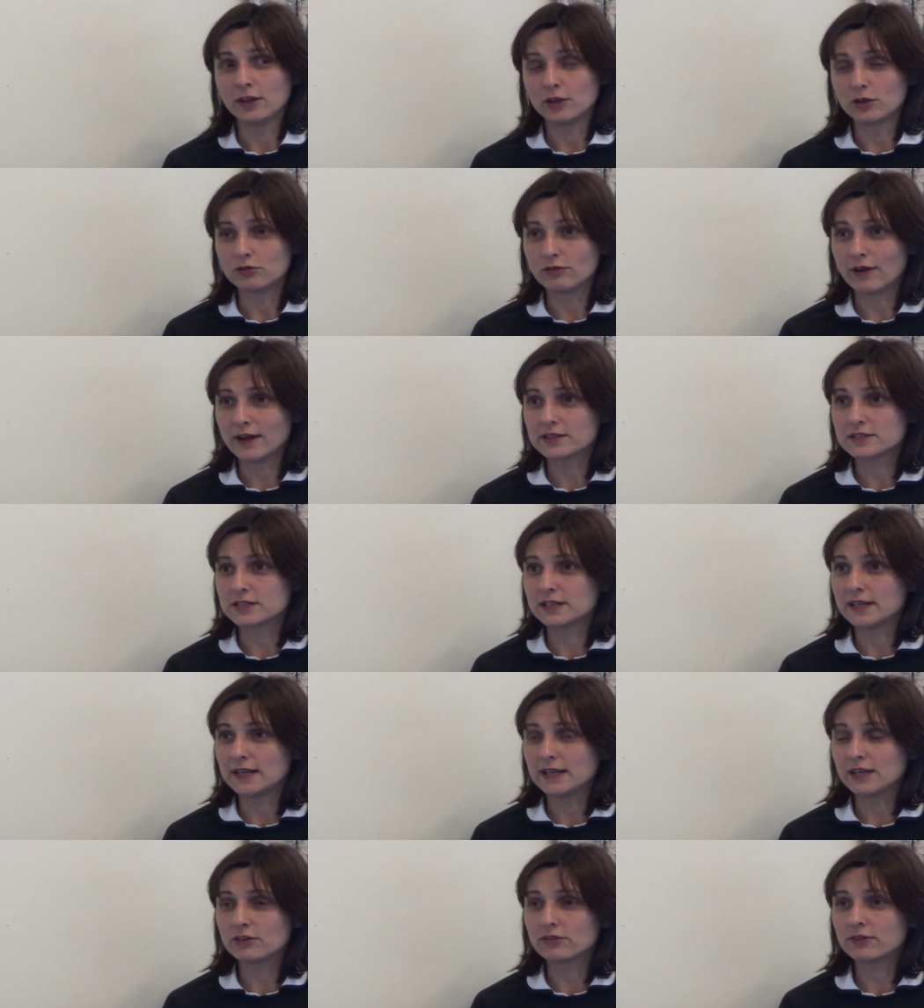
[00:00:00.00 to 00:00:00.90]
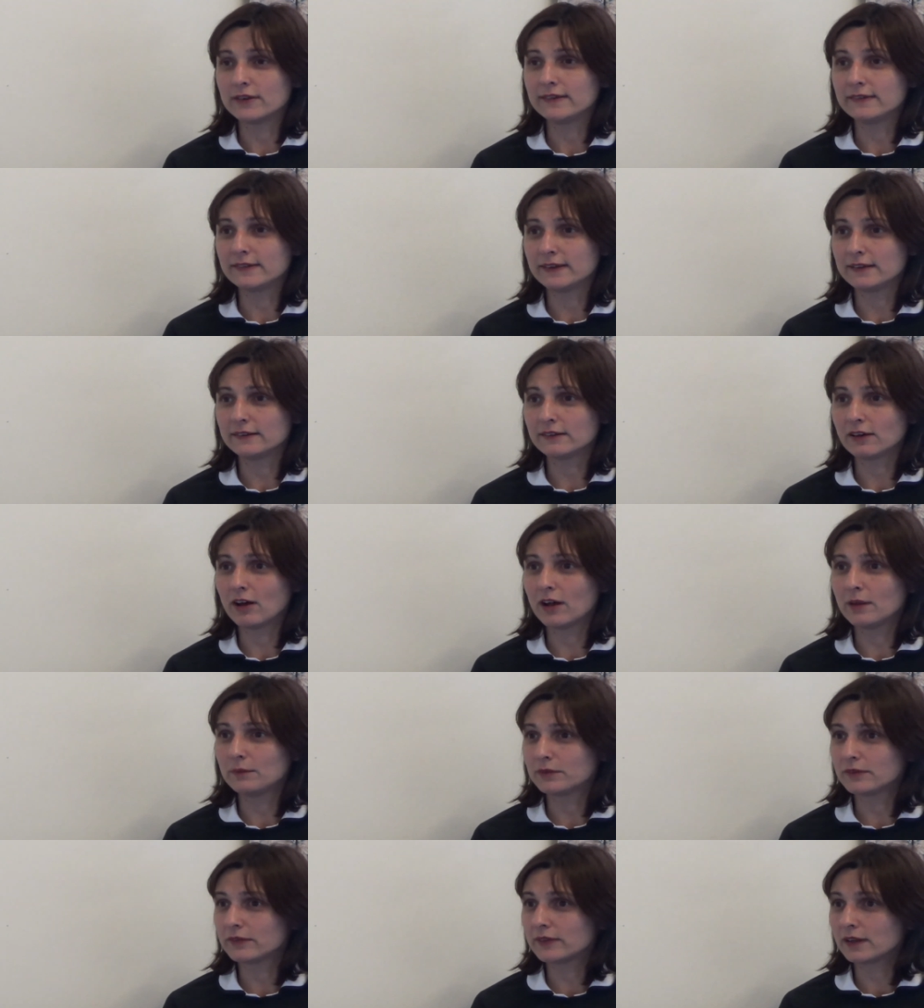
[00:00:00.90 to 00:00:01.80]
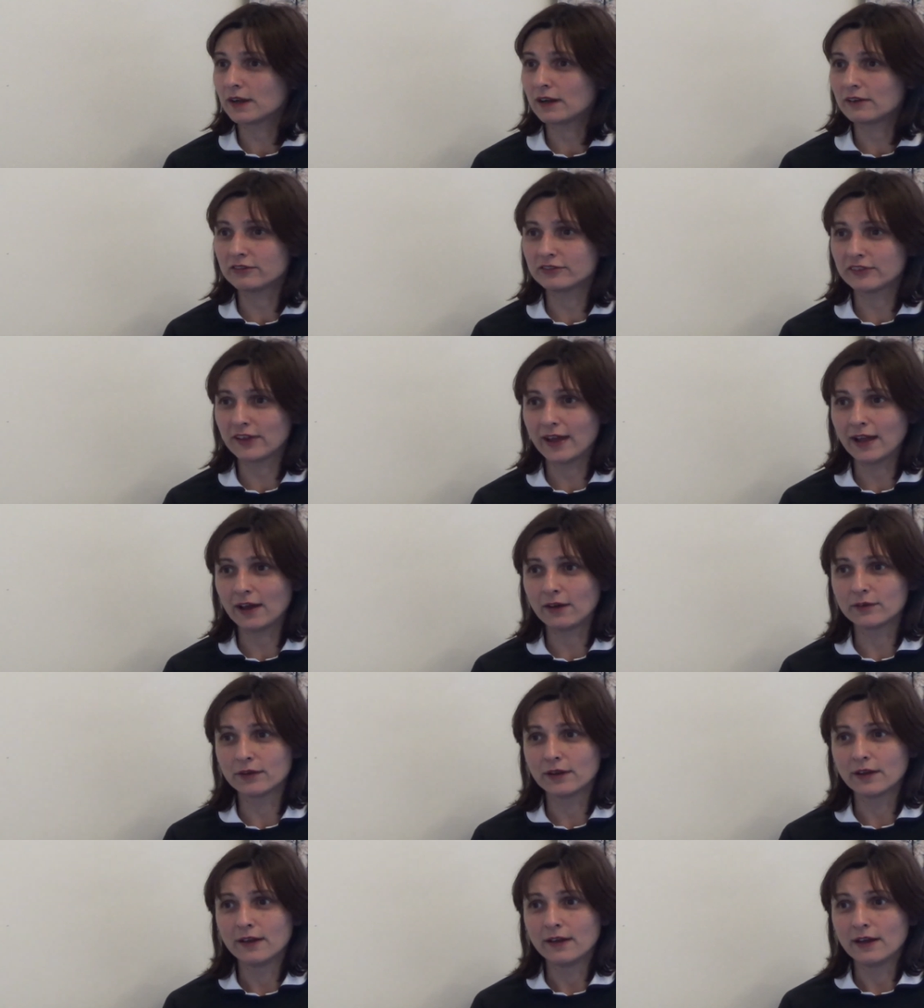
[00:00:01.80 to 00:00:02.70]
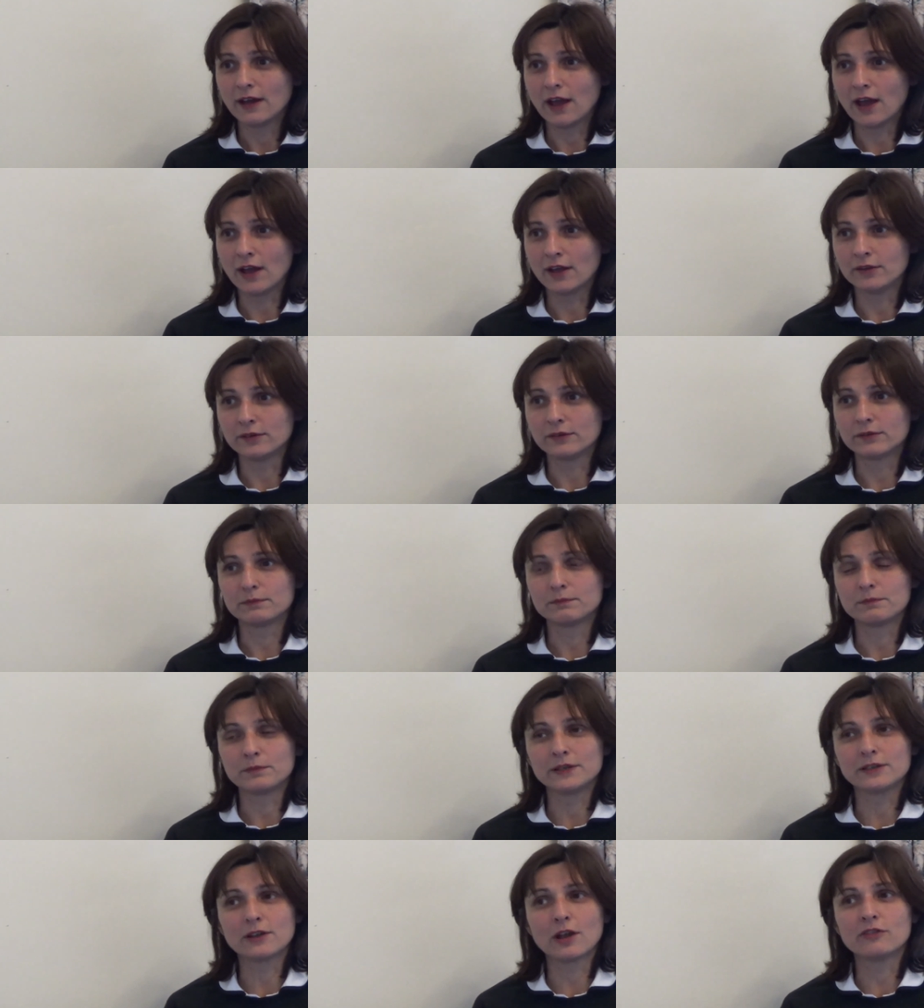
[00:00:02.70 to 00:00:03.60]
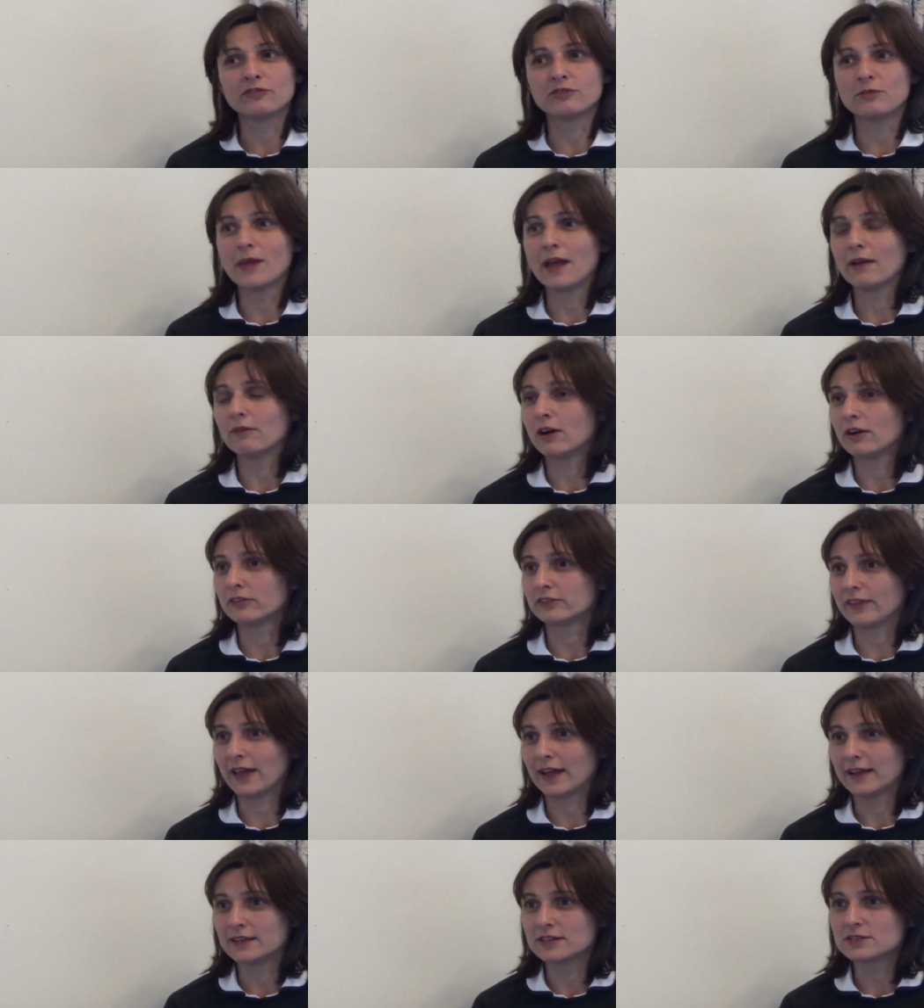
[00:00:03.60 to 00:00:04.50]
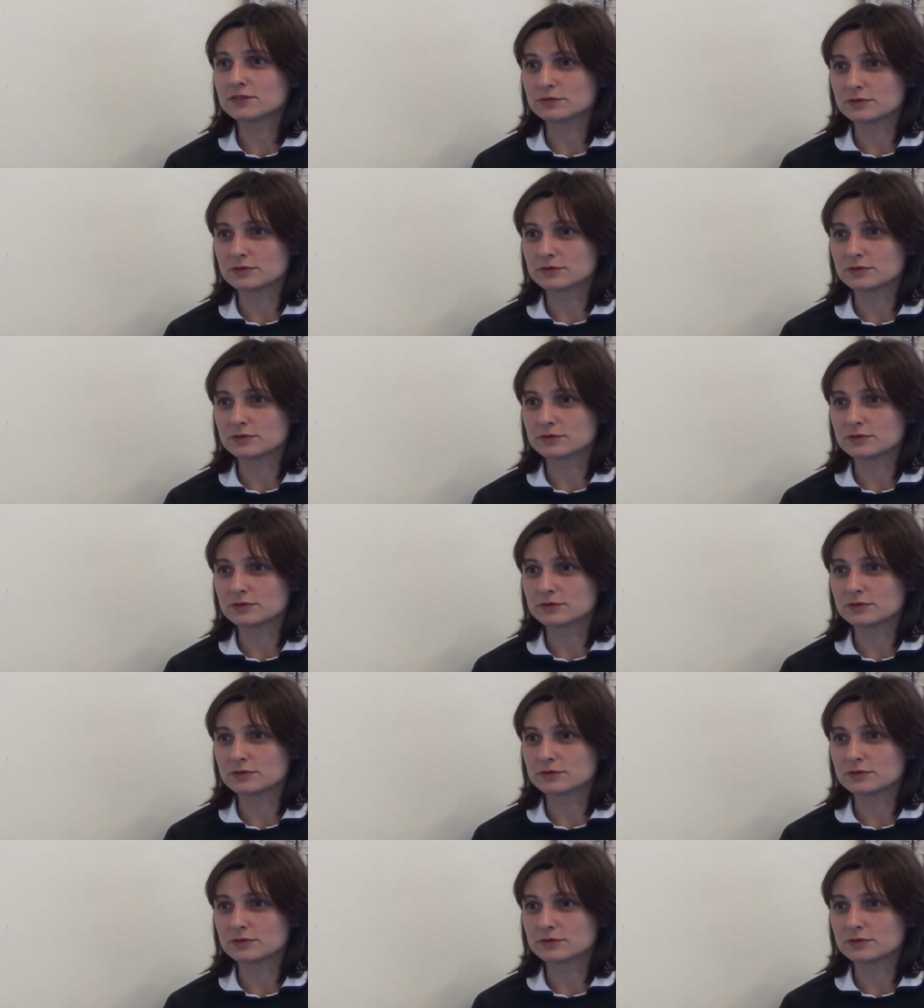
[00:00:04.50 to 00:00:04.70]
gradually increasing times with the cuff down, and we'd go from there after that initial